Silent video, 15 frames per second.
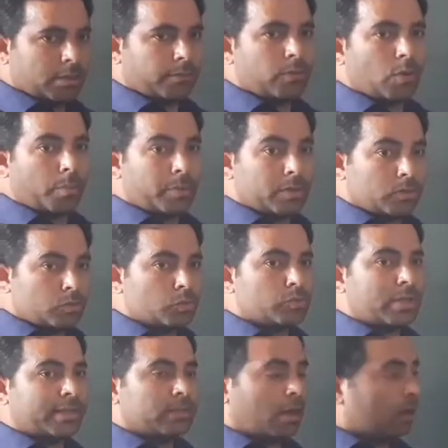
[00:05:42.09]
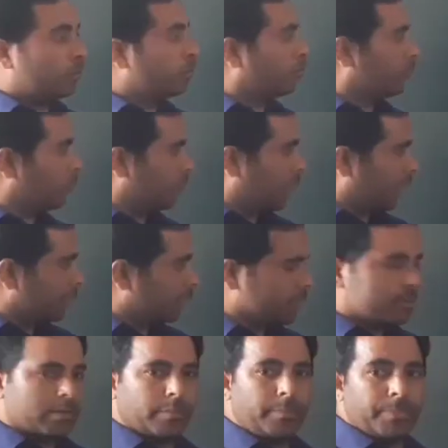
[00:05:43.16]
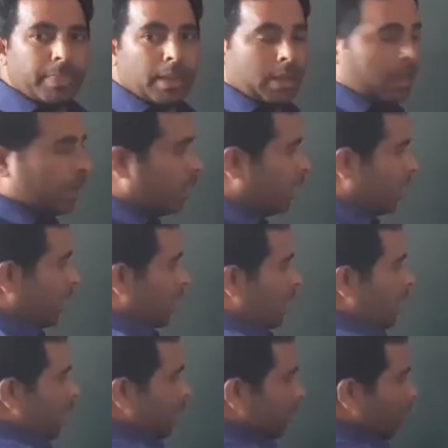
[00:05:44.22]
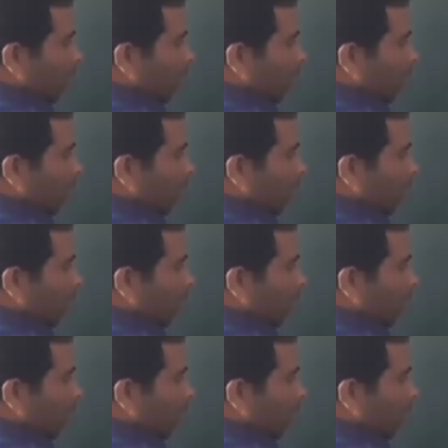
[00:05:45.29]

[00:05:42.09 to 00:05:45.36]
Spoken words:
The phenomenon is known as hermaphroditism. An